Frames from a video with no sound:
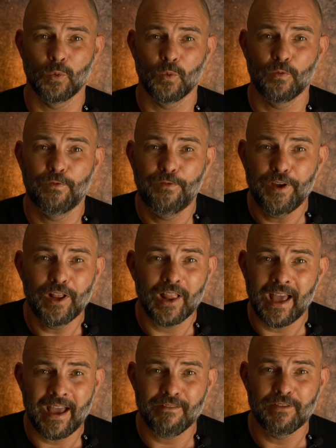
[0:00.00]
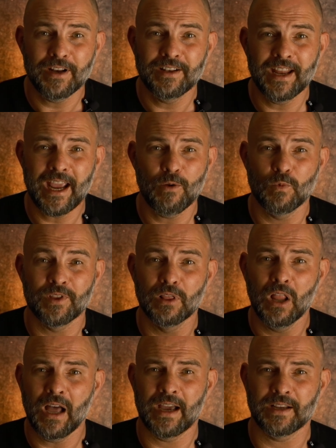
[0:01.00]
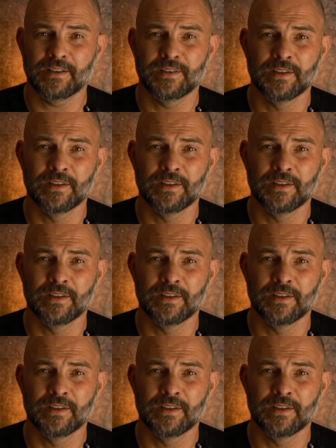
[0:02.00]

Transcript: fill every day with light,